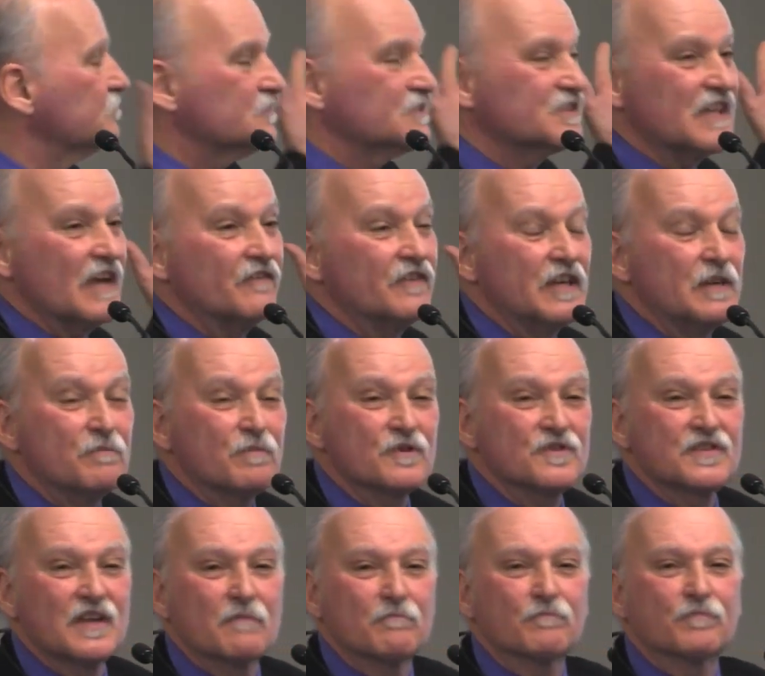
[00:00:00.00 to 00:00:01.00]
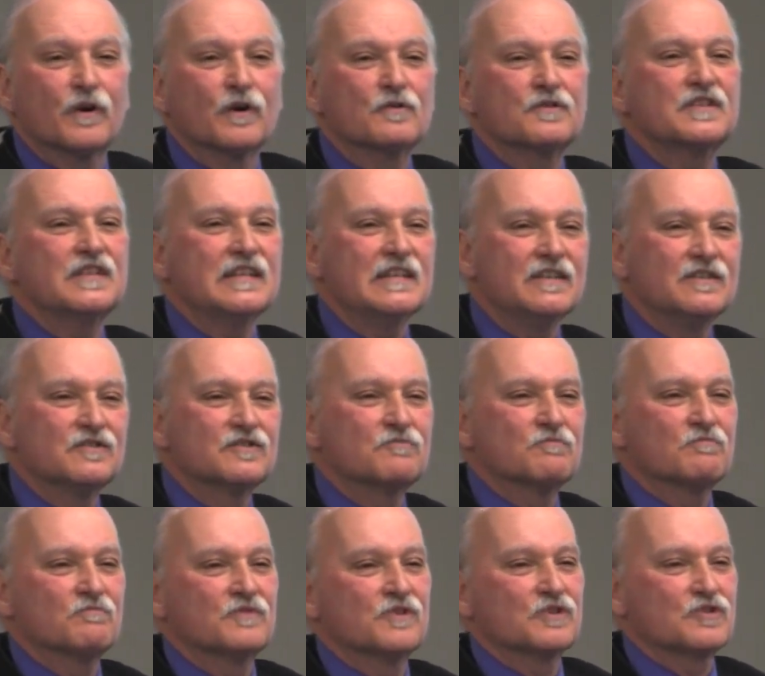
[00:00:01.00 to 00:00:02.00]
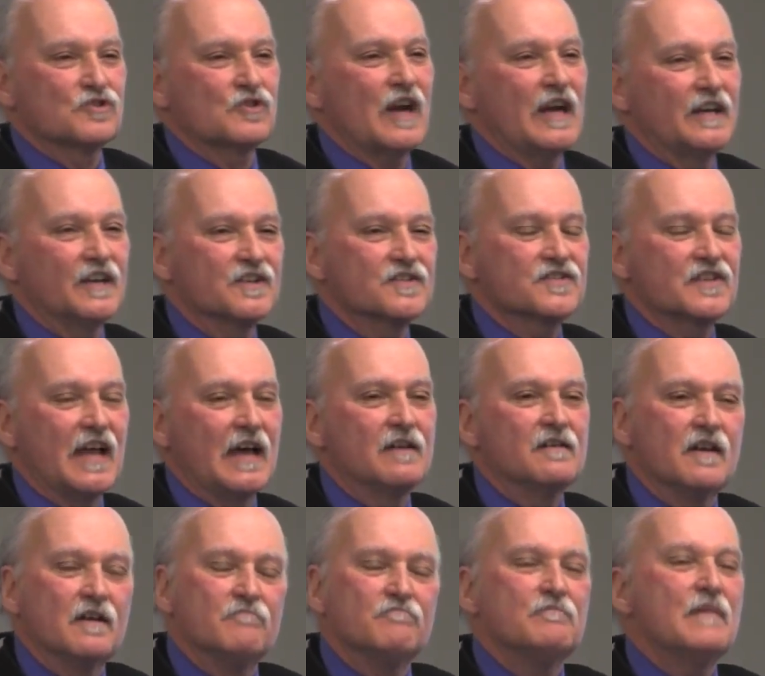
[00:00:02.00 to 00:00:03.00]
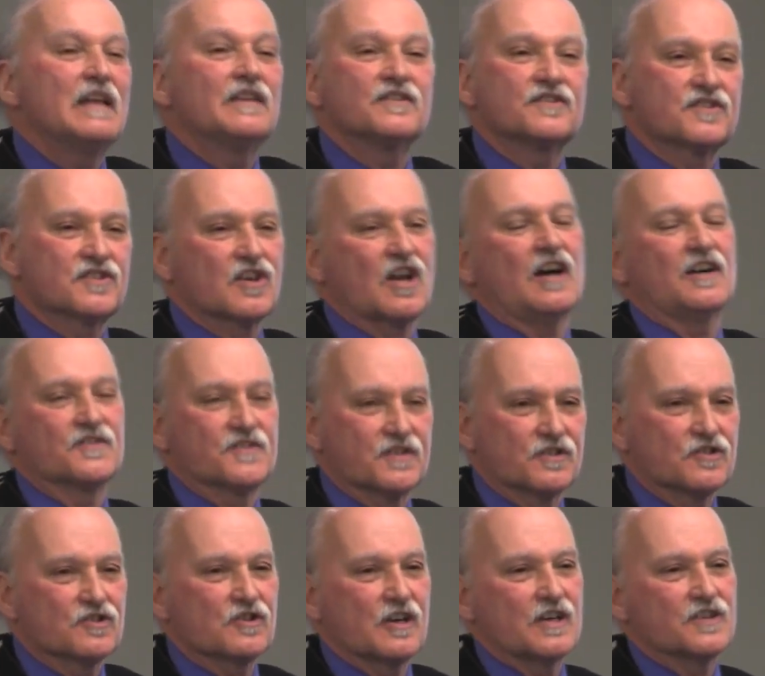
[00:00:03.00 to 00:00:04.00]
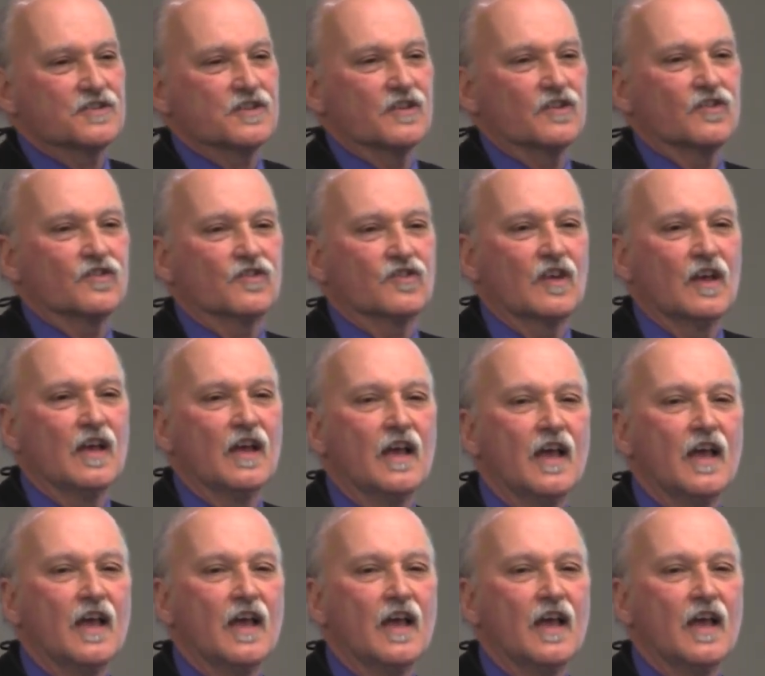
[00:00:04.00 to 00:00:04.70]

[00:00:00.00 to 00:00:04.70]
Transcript: 70% protein detritus at immense concentrations.